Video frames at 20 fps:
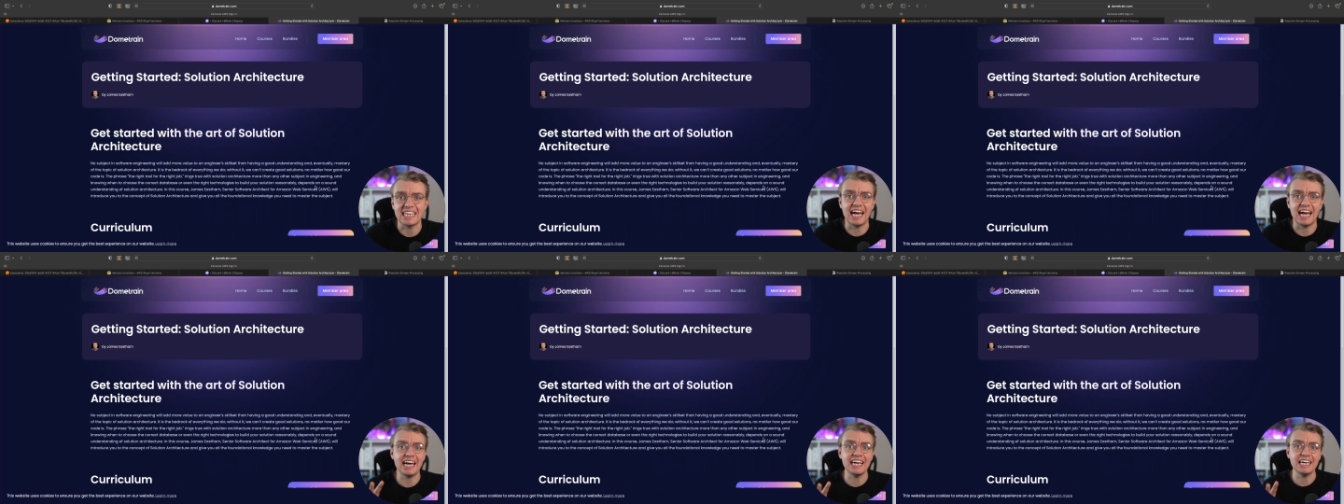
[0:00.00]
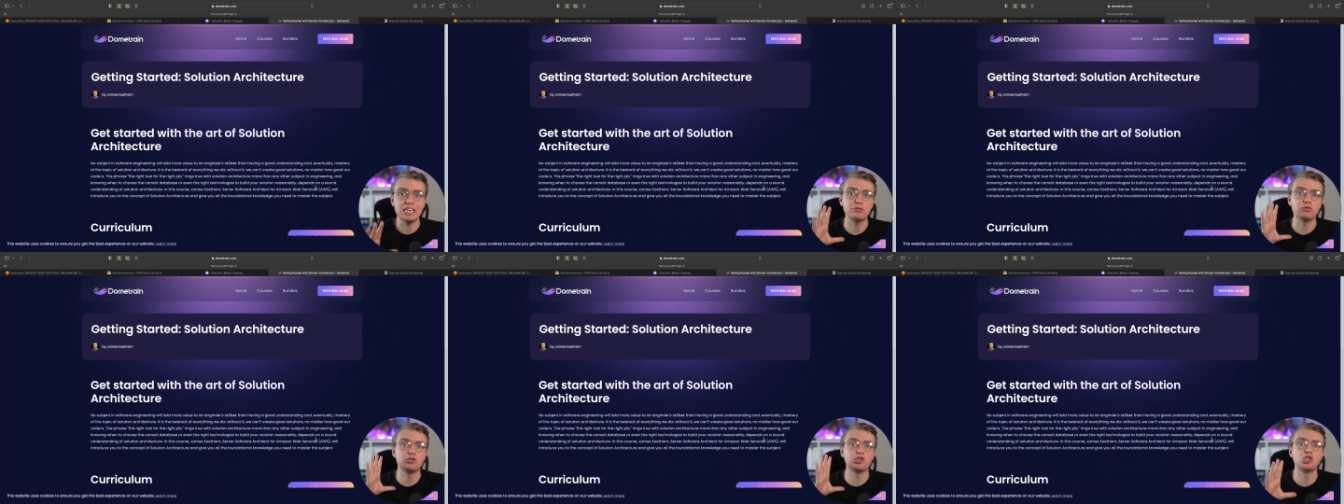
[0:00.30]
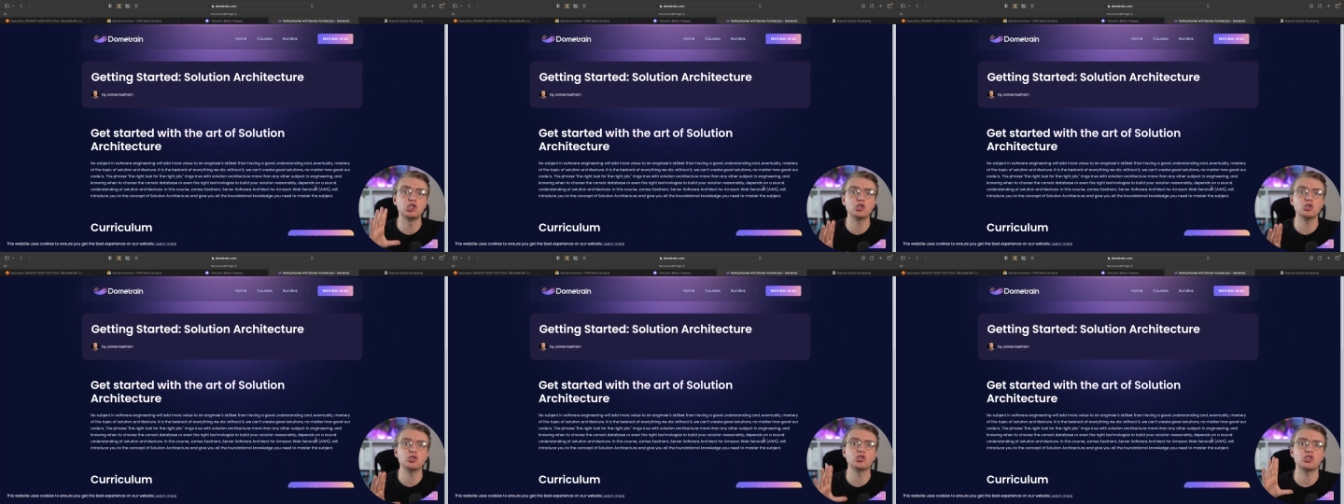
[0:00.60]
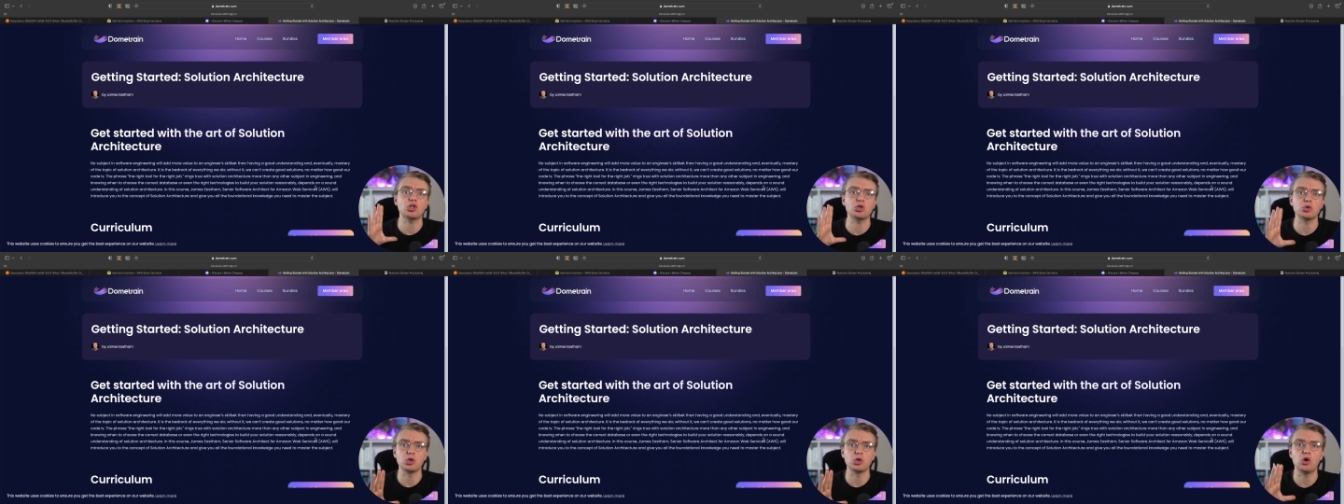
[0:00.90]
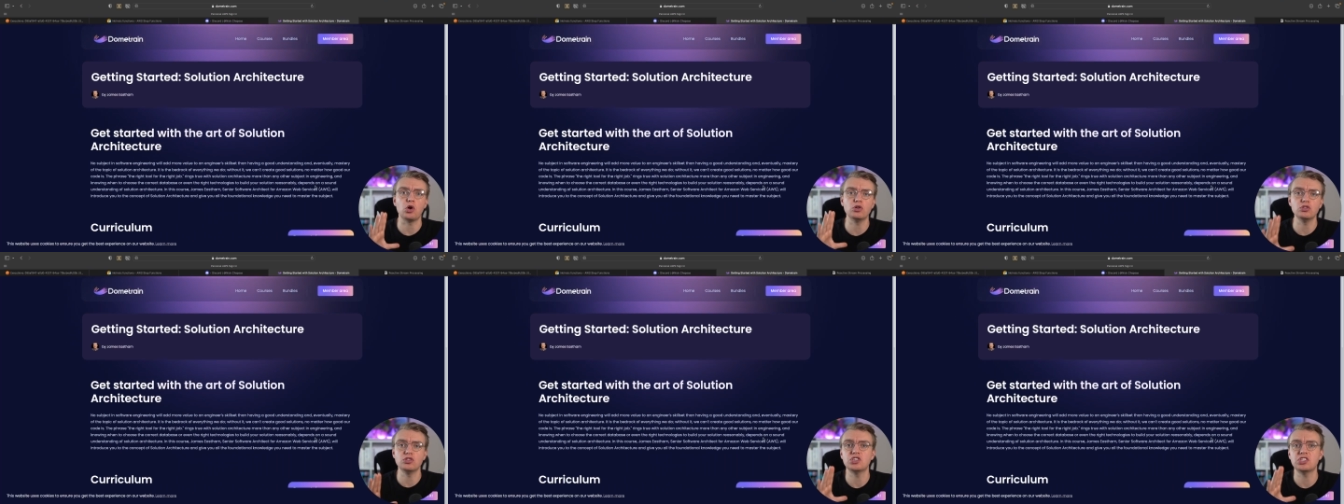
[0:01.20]
I have just
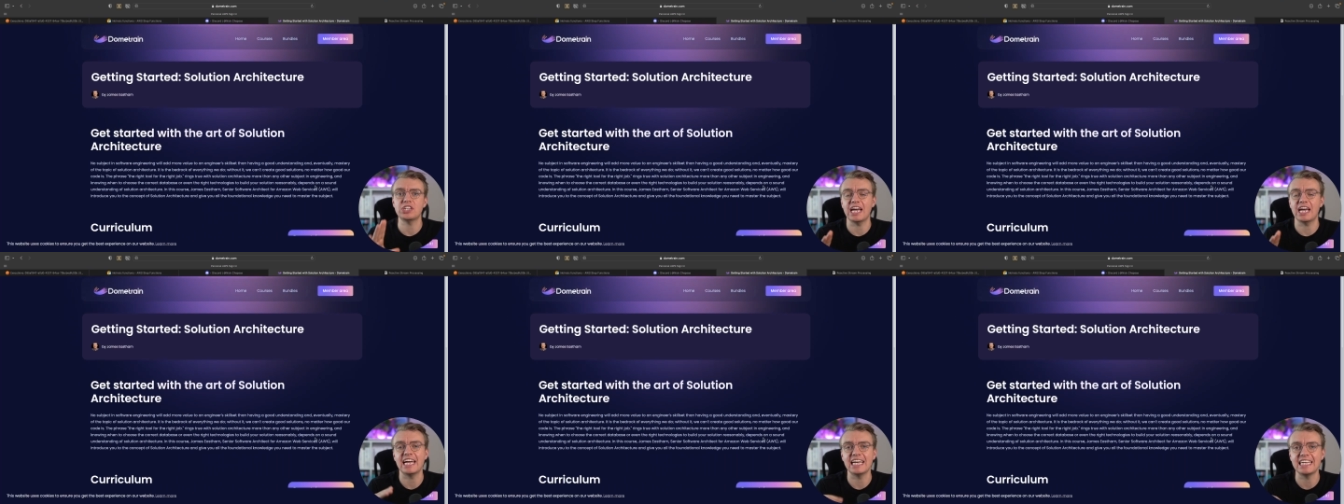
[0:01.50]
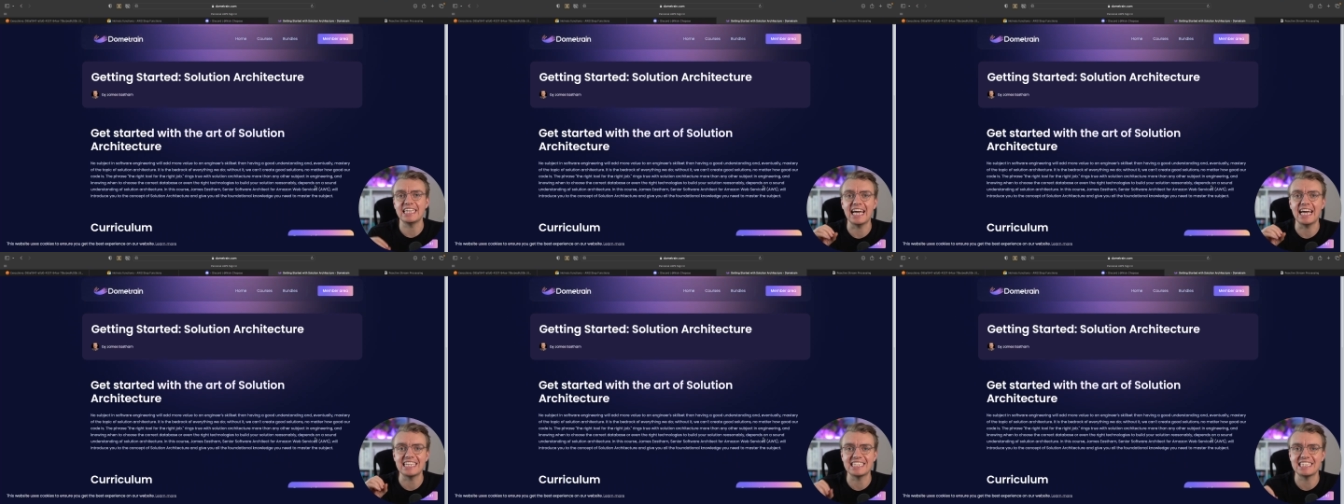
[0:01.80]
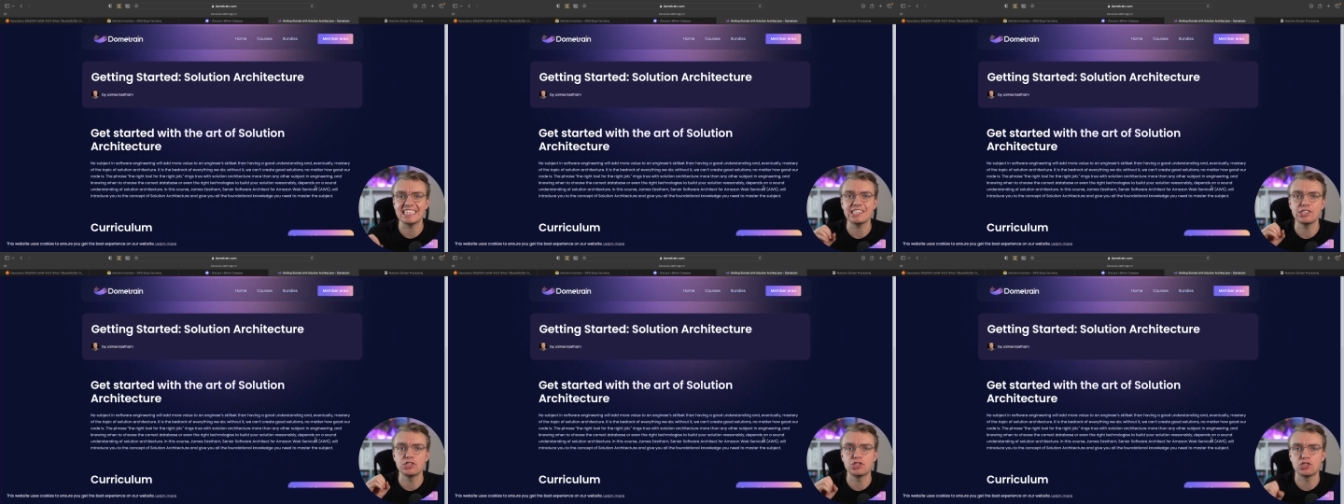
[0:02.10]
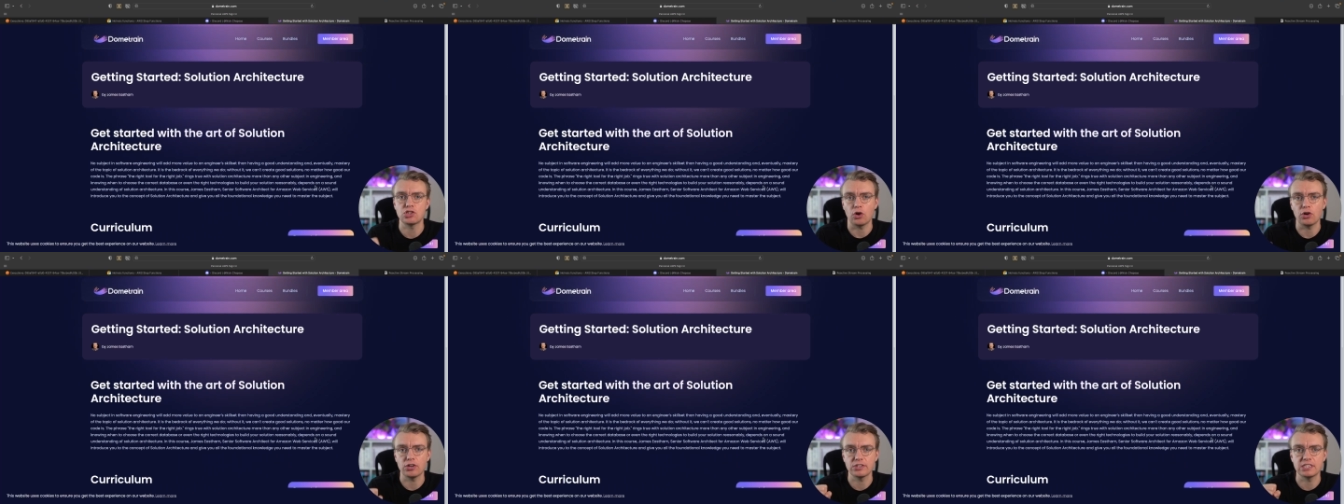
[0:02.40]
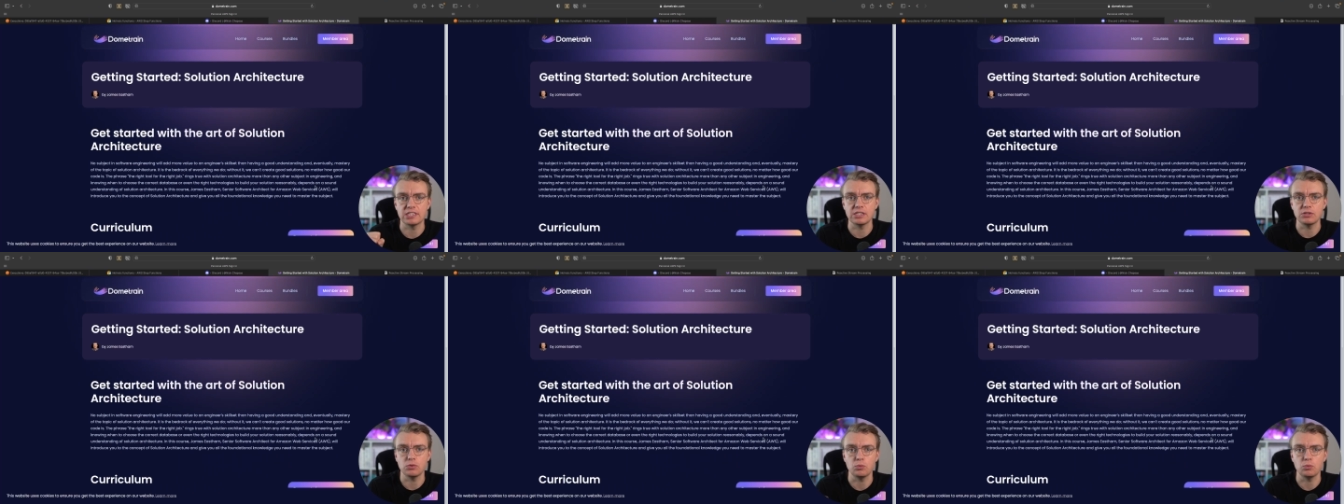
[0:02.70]
launched a Getting Started